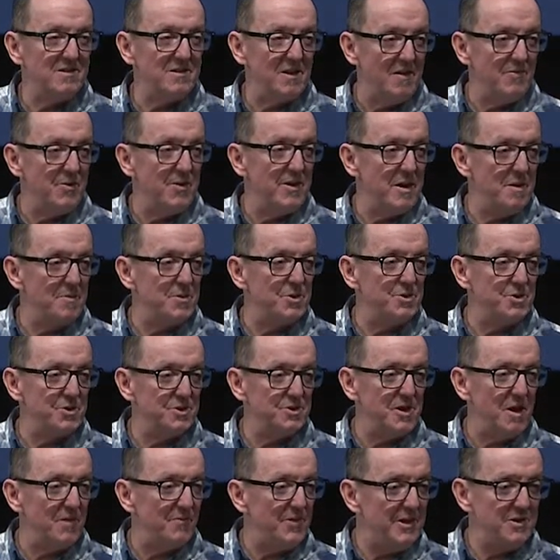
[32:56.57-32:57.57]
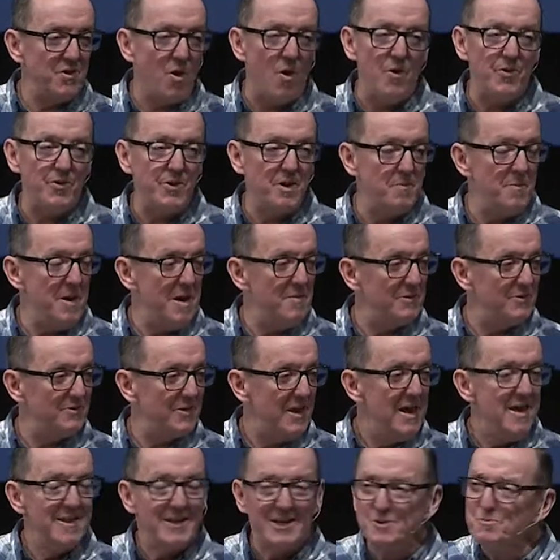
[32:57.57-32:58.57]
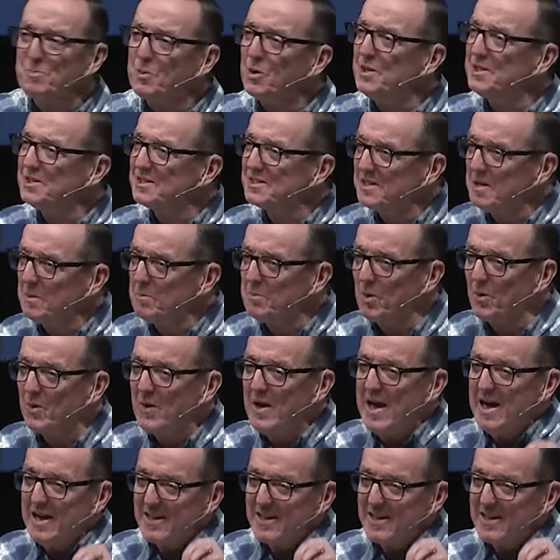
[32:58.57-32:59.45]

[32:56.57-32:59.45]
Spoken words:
Love your neighbor as yourself. That, all the commandments. That's pretty simple.